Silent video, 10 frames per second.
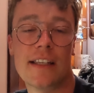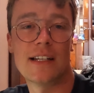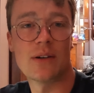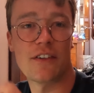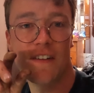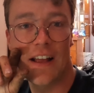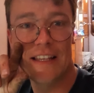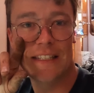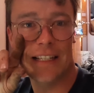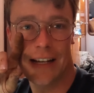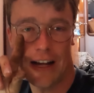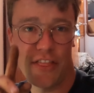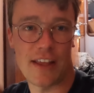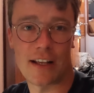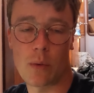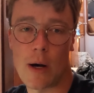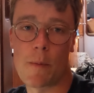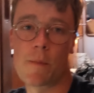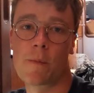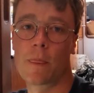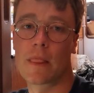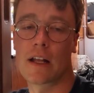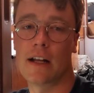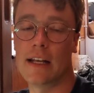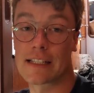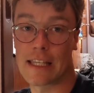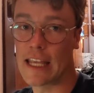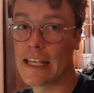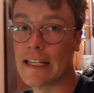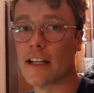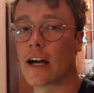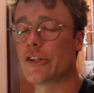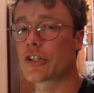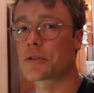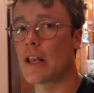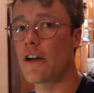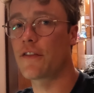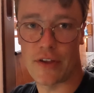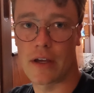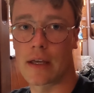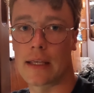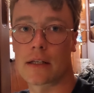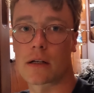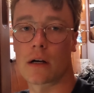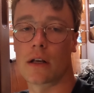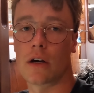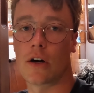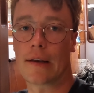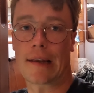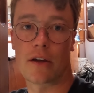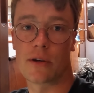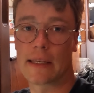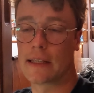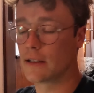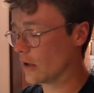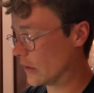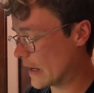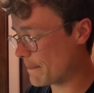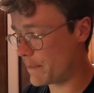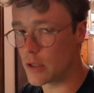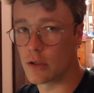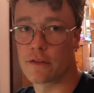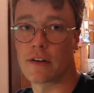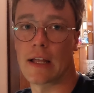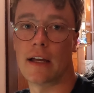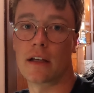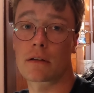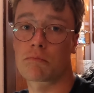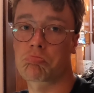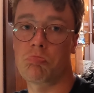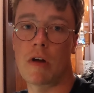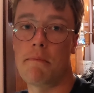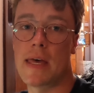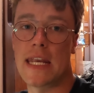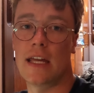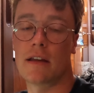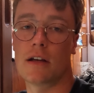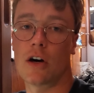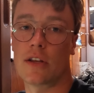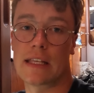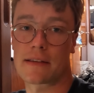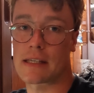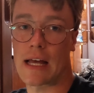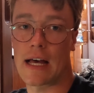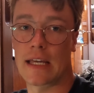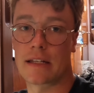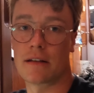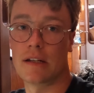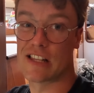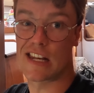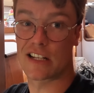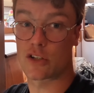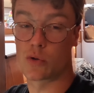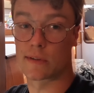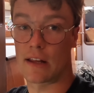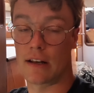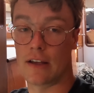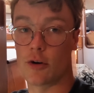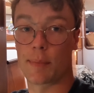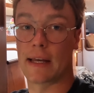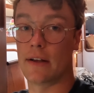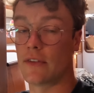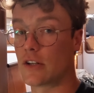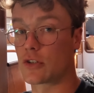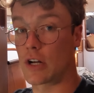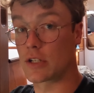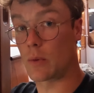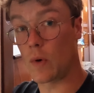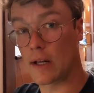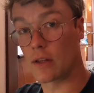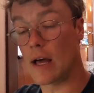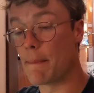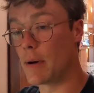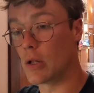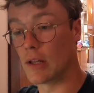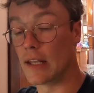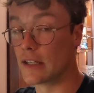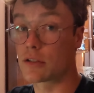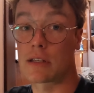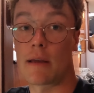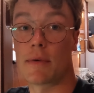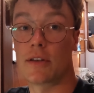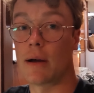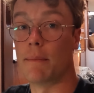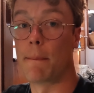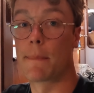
You know what finally did it, I think? Well, is the heat. I just left the heat gun on low heat on that bolt for like a minute on either side, let it cool down a little bit, then tried to wiggle that bolt and it just came undone.